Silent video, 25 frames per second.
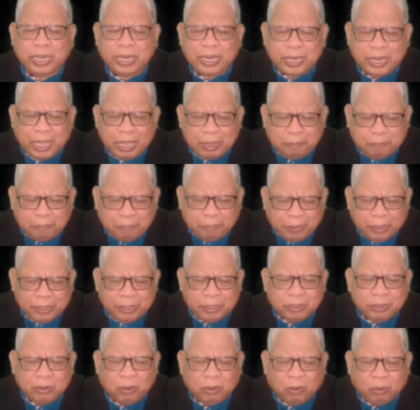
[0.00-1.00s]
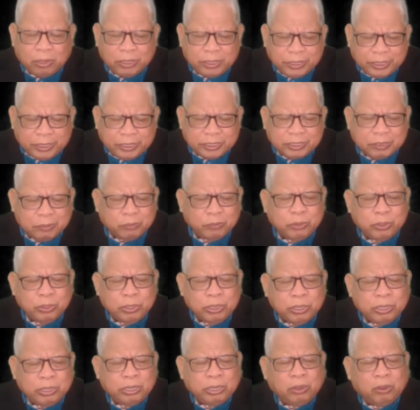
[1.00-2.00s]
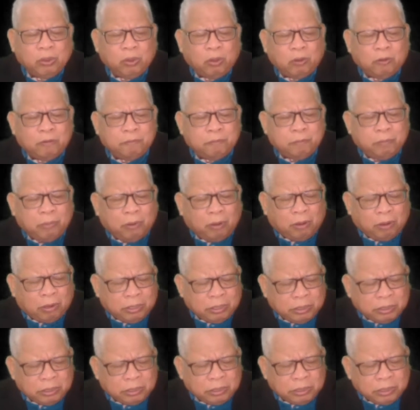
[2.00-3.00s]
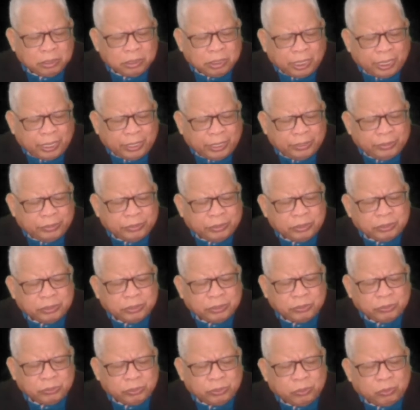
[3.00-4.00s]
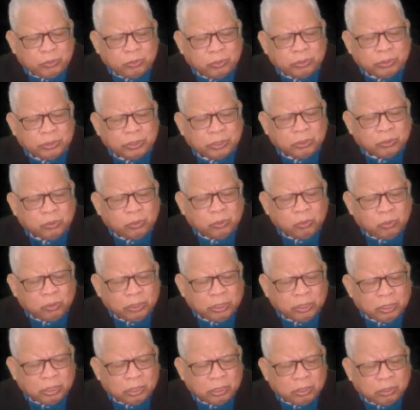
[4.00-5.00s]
So it happened, all this, the golf ball entered into the hole, the